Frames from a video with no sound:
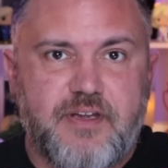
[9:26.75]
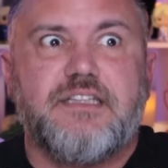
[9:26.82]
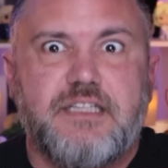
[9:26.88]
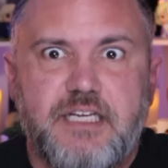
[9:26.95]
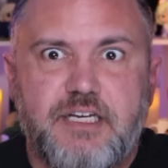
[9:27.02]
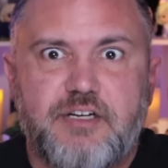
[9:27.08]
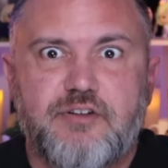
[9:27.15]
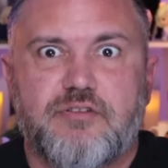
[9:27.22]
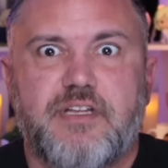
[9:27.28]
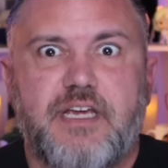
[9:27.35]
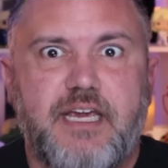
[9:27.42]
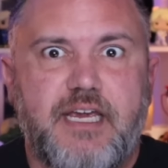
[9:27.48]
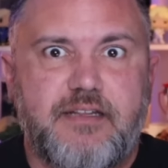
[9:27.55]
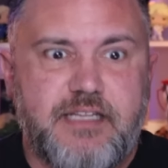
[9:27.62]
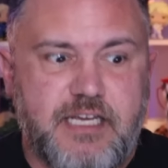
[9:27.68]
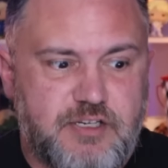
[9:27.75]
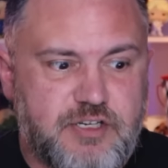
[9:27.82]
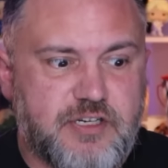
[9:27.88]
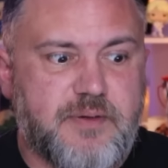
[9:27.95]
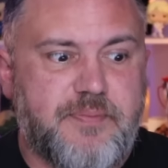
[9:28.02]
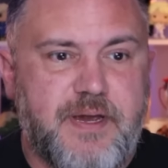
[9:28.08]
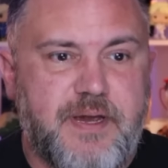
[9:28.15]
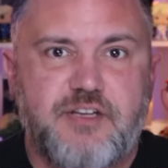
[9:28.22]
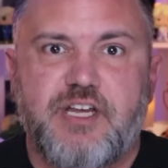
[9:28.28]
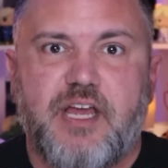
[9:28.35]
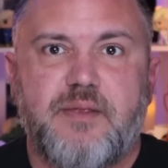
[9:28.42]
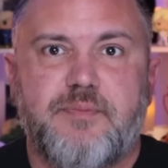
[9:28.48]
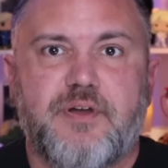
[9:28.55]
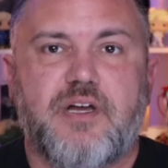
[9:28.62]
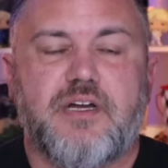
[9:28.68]
Literally, they took a page out
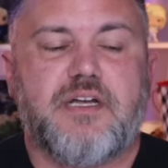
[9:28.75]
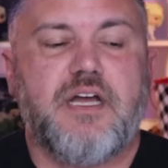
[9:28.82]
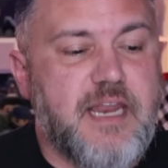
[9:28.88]
of the book.